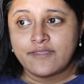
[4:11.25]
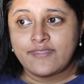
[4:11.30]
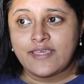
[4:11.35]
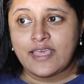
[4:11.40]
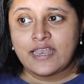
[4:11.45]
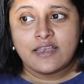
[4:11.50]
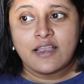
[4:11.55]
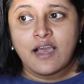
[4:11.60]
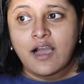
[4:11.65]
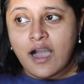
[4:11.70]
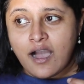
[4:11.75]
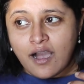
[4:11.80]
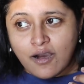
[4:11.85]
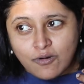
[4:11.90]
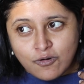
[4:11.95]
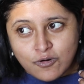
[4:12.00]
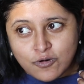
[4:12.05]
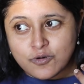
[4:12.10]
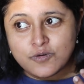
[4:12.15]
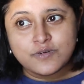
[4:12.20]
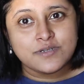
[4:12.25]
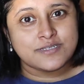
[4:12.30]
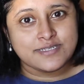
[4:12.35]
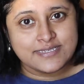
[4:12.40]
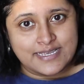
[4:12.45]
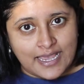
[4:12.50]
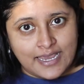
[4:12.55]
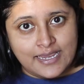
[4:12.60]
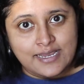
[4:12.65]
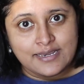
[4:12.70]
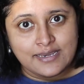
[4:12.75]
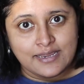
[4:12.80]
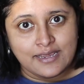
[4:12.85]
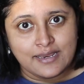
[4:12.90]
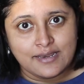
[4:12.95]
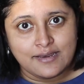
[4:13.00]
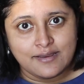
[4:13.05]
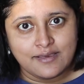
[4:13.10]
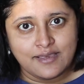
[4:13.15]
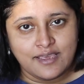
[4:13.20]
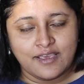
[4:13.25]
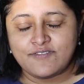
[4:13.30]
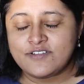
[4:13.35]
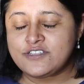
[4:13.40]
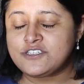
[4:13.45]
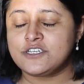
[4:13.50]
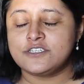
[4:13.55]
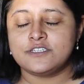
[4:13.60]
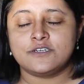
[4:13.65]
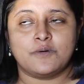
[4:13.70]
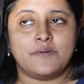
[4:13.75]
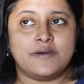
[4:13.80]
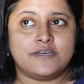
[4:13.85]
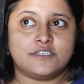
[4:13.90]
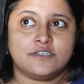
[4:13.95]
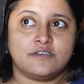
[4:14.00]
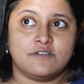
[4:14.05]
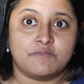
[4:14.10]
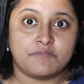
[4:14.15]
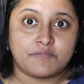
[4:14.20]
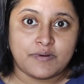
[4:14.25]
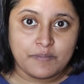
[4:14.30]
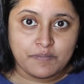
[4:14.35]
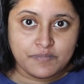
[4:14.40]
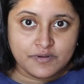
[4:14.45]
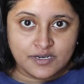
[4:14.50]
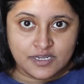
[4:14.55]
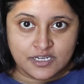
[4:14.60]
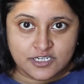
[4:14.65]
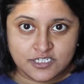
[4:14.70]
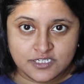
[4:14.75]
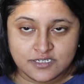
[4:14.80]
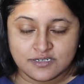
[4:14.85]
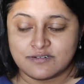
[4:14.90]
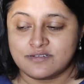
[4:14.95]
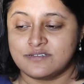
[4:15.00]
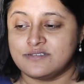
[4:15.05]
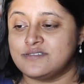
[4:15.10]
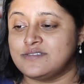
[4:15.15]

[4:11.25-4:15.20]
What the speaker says: then who decided, if it's just a question of preparation,